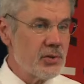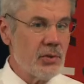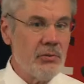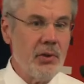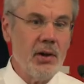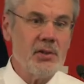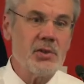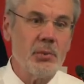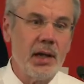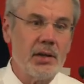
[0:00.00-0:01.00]
So the
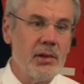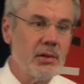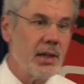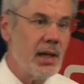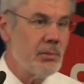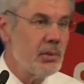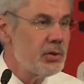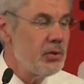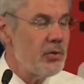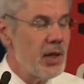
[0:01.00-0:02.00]
fires that we had around Canberra
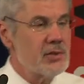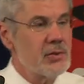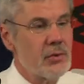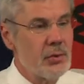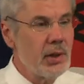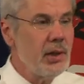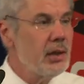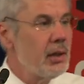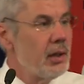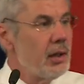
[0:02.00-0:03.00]
in
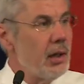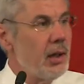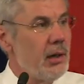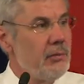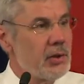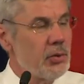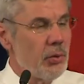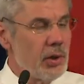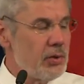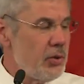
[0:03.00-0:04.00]
2003,
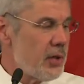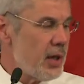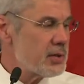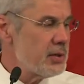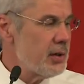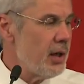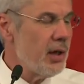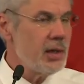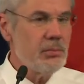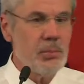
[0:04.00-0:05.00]
Victoria
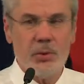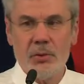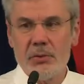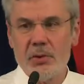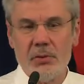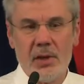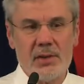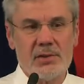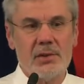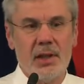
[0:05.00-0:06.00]
2009, Perth
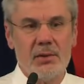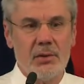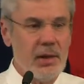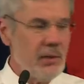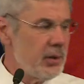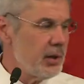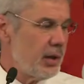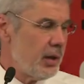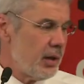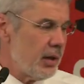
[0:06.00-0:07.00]
2010 and 11,
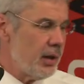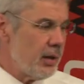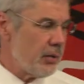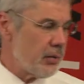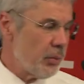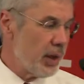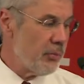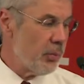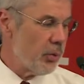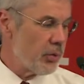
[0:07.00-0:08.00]
we'll
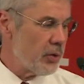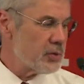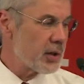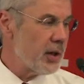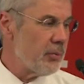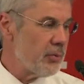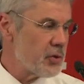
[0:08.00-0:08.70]
have more of those to come